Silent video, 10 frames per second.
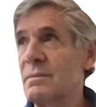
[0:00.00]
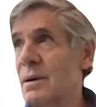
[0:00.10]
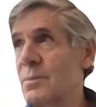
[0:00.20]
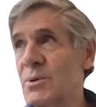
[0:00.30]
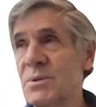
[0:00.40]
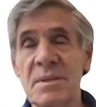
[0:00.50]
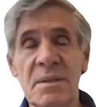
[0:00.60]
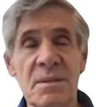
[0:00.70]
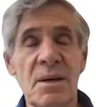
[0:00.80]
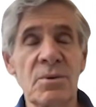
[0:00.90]
about
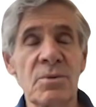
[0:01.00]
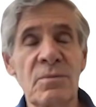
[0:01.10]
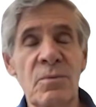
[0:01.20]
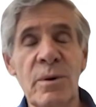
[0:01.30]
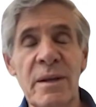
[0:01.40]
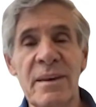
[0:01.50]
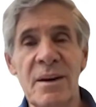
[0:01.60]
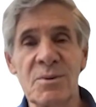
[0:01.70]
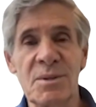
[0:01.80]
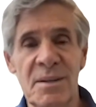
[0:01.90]
six hundred forty
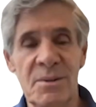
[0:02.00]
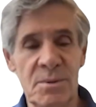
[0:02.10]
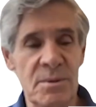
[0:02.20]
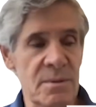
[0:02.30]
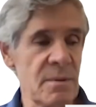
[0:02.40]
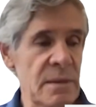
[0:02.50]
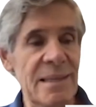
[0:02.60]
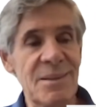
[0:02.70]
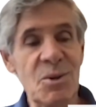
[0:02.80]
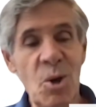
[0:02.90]
thousand ounces.
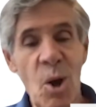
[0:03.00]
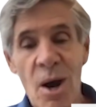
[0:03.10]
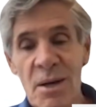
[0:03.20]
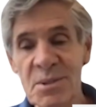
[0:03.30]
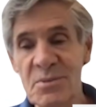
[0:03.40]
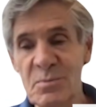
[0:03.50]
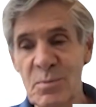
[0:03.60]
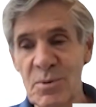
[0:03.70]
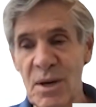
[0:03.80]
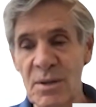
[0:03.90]
The cost of
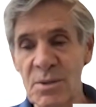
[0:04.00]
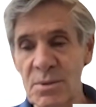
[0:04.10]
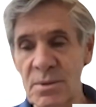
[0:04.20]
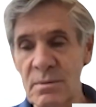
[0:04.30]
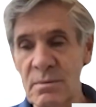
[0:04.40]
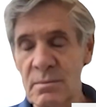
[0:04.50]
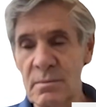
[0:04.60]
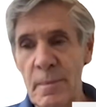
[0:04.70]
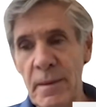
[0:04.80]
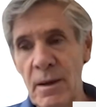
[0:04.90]
production,
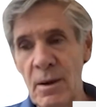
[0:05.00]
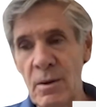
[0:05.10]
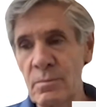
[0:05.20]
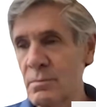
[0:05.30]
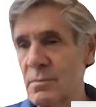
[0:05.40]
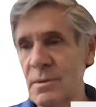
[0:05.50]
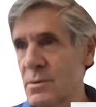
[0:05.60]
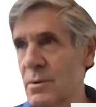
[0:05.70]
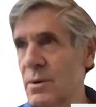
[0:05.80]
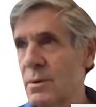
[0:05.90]
um, it's
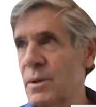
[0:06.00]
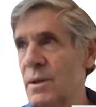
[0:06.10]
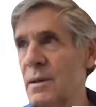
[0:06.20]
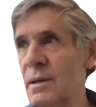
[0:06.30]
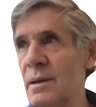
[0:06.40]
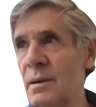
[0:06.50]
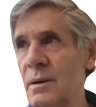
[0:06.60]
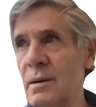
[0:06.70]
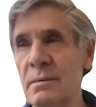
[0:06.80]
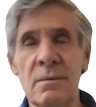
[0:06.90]
going to
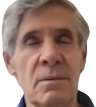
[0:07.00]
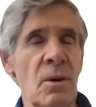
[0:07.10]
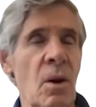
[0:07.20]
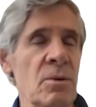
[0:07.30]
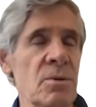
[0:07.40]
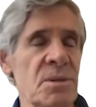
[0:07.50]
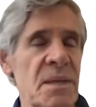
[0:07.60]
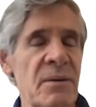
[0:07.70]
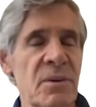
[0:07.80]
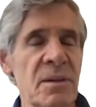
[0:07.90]
be one dollar
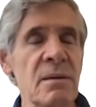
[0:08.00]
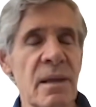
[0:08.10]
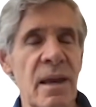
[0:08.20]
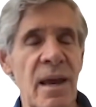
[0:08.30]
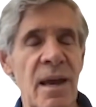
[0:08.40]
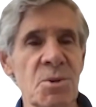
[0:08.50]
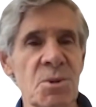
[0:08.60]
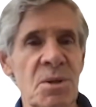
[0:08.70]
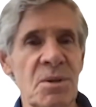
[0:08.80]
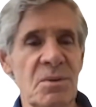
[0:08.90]
seven
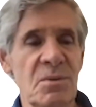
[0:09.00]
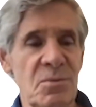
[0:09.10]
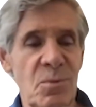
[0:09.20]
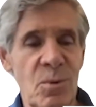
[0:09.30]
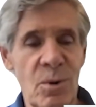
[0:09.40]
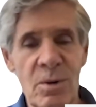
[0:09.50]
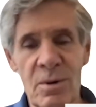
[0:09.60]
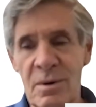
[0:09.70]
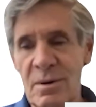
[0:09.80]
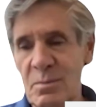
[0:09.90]
cash for
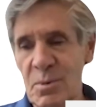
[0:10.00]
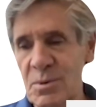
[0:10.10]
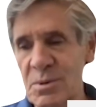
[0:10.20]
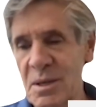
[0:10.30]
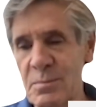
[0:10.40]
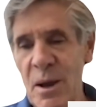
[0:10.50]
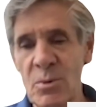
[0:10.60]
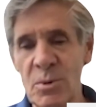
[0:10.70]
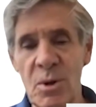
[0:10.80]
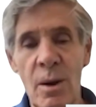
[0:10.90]
producing a
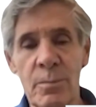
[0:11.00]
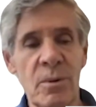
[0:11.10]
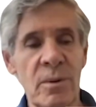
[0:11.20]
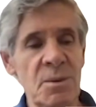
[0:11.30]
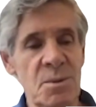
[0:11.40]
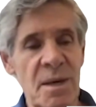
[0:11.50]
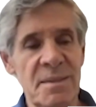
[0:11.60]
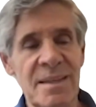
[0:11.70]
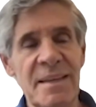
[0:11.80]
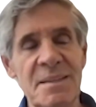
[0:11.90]
pound of copper. That
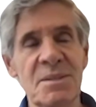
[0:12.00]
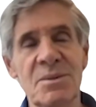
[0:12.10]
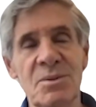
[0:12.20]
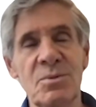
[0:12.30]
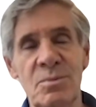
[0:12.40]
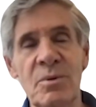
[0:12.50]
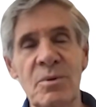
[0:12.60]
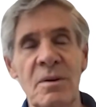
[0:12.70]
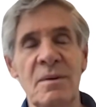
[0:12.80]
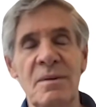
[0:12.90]
translates into
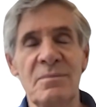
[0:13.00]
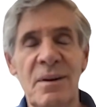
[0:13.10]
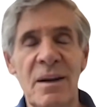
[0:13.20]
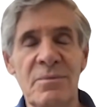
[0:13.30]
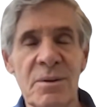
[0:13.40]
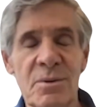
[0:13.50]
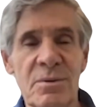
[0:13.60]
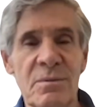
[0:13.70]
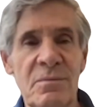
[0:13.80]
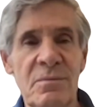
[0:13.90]
about five
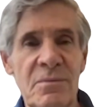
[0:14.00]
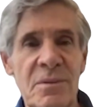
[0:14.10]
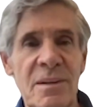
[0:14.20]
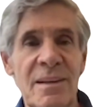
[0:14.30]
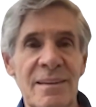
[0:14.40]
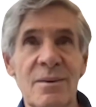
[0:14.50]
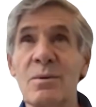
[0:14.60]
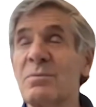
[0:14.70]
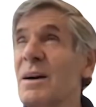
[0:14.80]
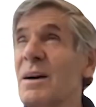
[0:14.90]
hundred fifty
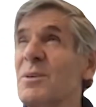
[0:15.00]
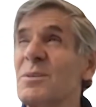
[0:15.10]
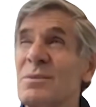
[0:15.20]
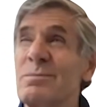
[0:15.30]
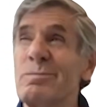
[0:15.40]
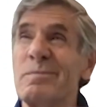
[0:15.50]
or five hundred